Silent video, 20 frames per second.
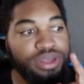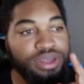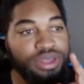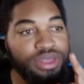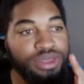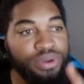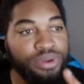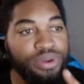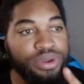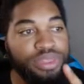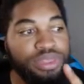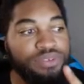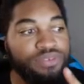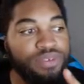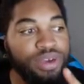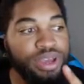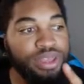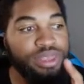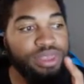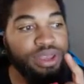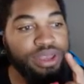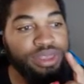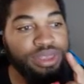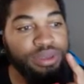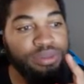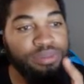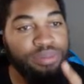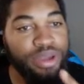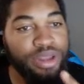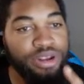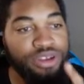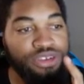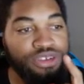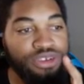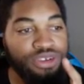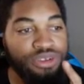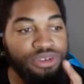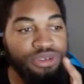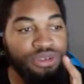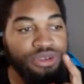knowing the fact that the
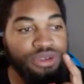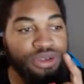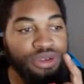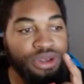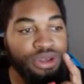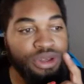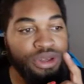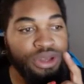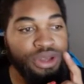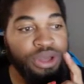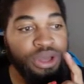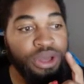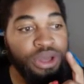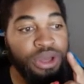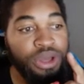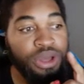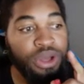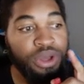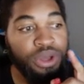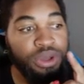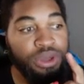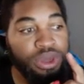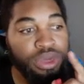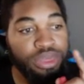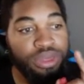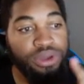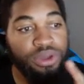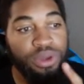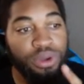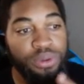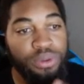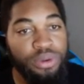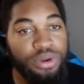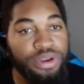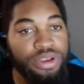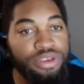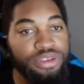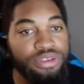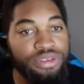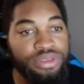managers and the
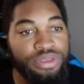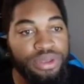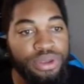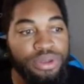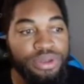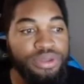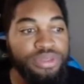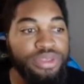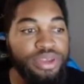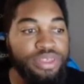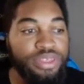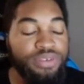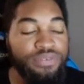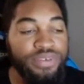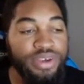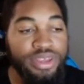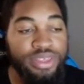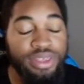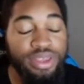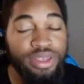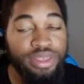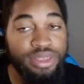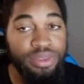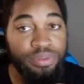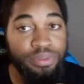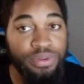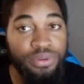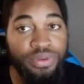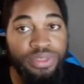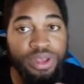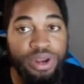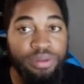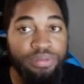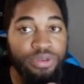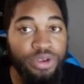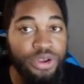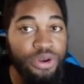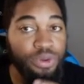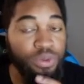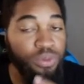coworkers know that the fact that the movie that I'm
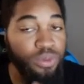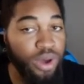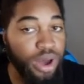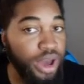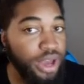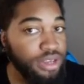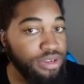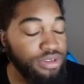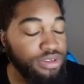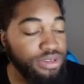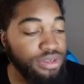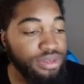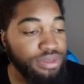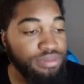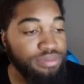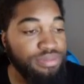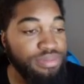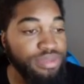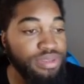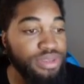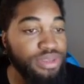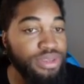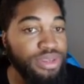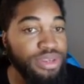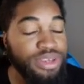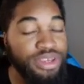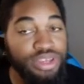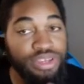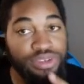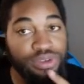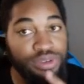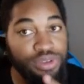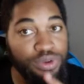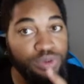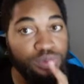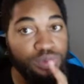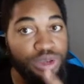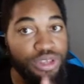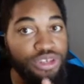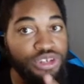trying to watch there's only
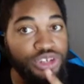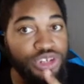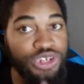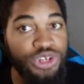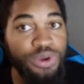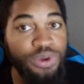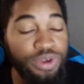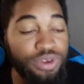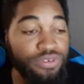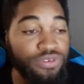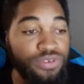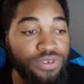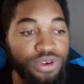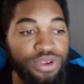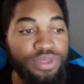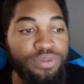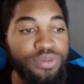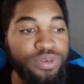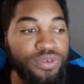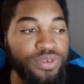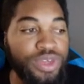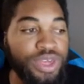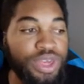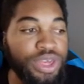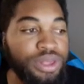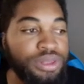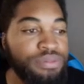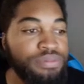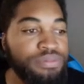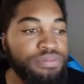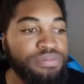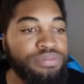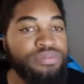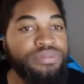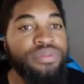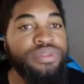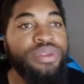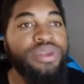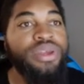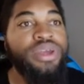one showing for the movie.
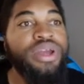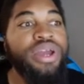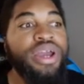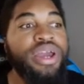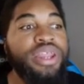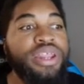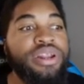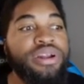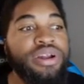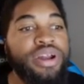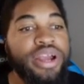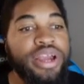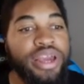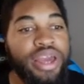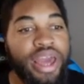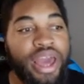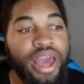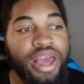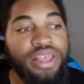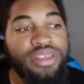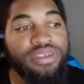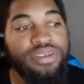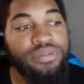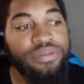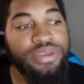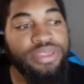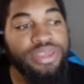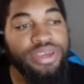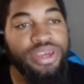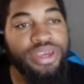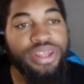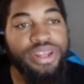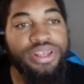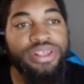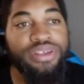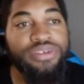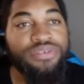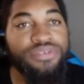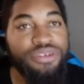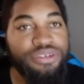And they're like asking me to get a
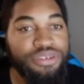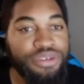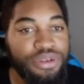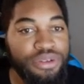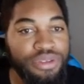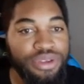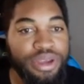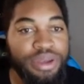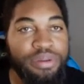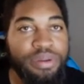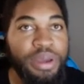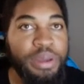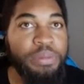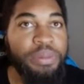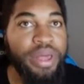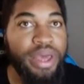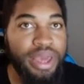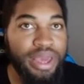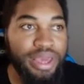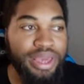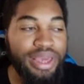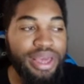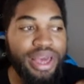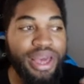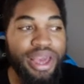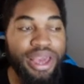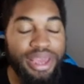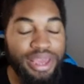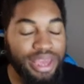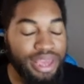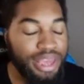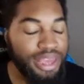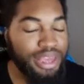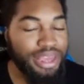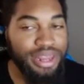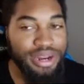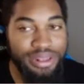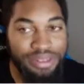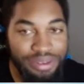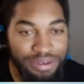different showtime. I'm like, I can't
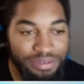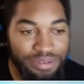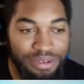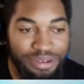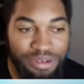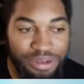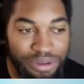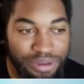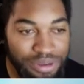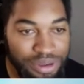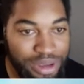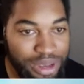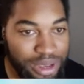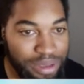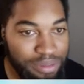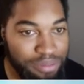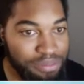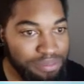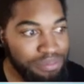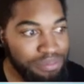get a different showtime.